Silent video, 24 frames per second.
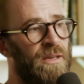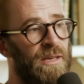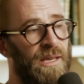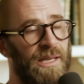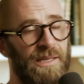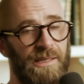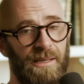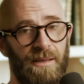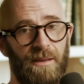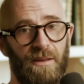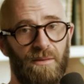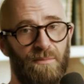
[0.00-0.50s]

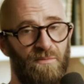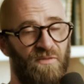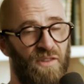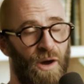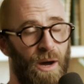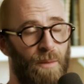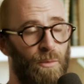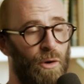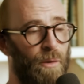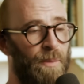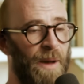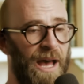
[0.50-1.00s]
Is it
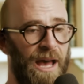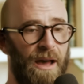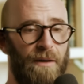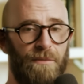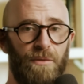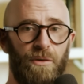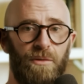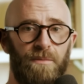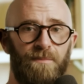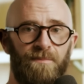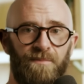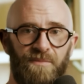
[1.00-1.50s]
far more
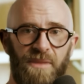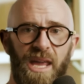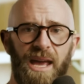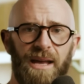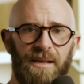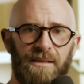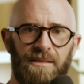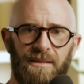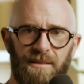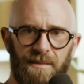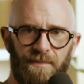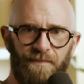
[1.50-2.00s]
powerful?
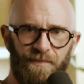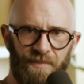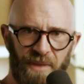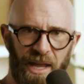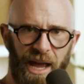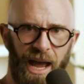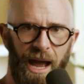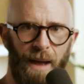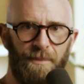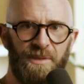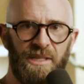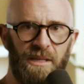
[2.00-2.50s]
Yes,
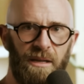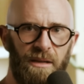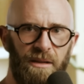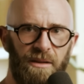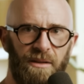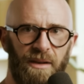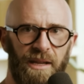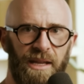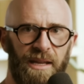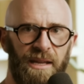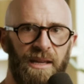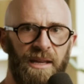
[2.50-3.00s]

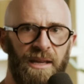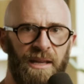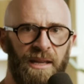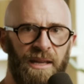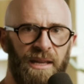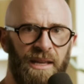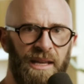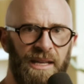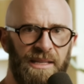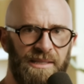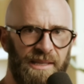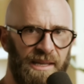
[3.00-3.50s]
absolutely.
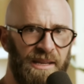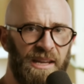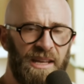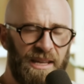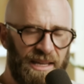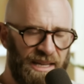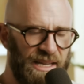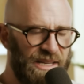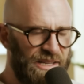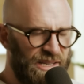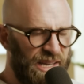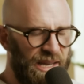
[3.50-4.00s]
Is it
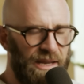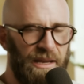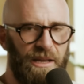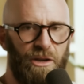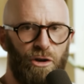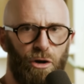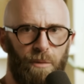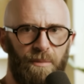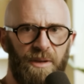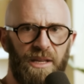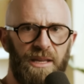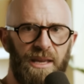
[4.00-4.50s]
insanely
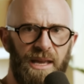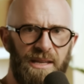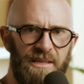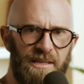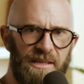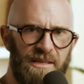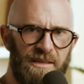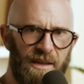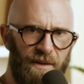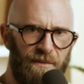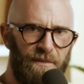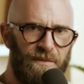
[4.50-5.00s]

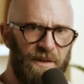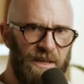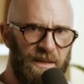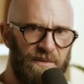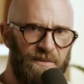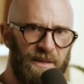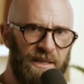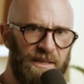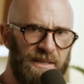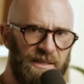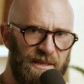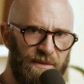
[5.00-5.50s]
complicated,
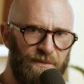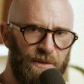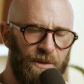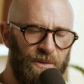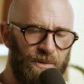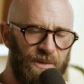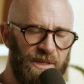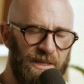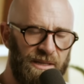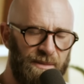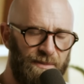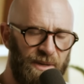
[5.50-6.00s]
unforgiving, and
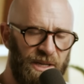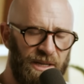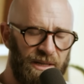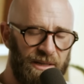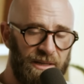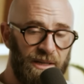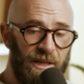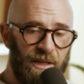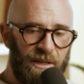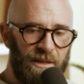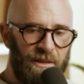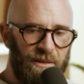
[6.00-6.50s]
difficult to
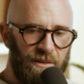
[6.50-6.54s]
debug?